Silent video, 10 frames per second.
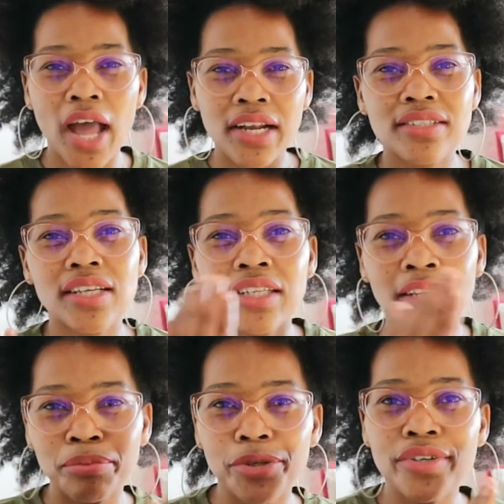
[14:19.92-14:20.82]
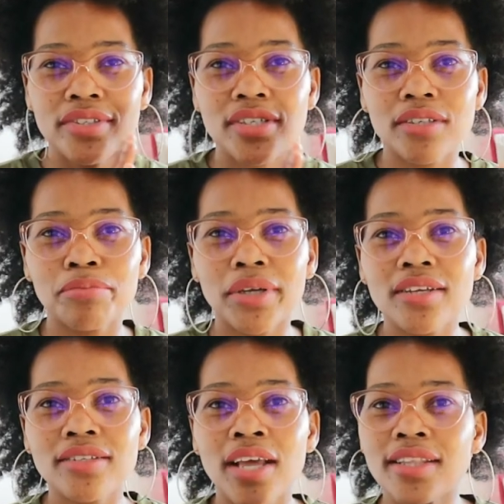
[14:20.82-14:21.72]
understand that person
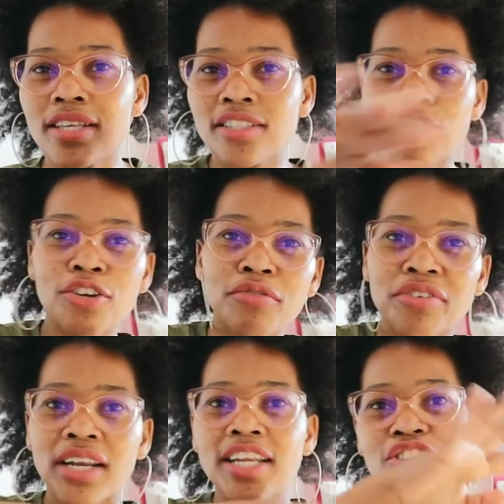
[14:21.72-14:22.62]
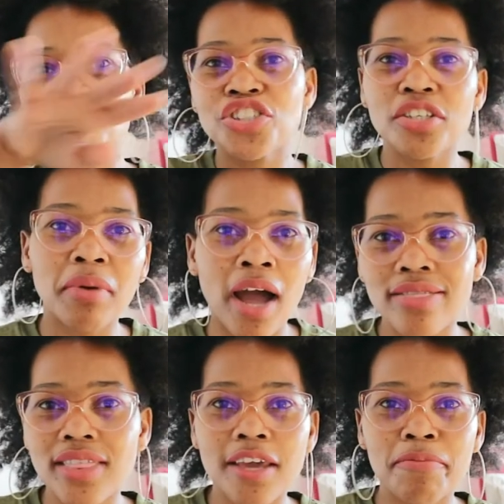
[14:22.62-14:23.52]
because there's a lot of relationship out
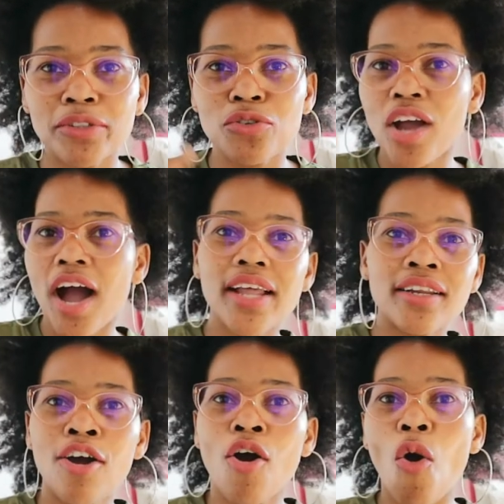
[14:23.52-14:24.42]
there but you can't